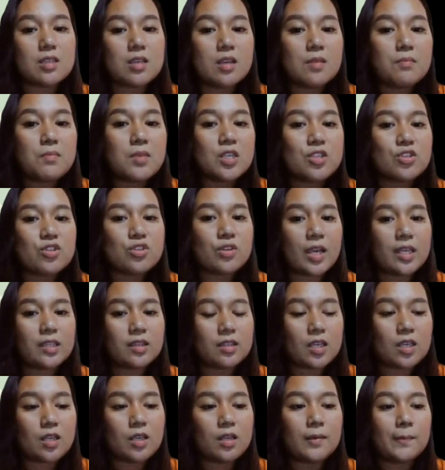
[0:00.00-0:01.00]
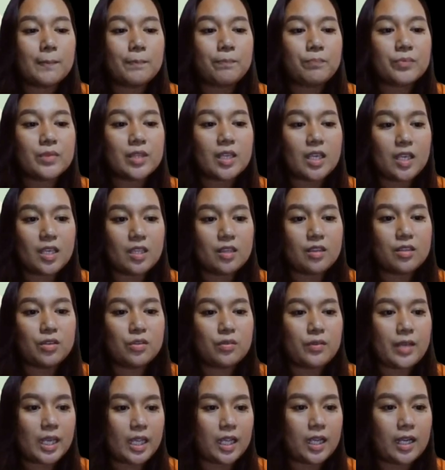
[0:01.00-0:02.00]
image writing in
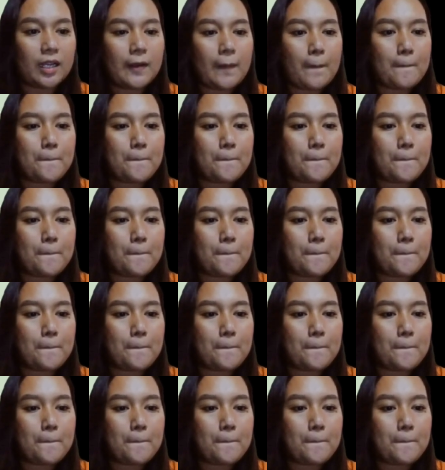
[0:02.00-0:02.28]
Greek.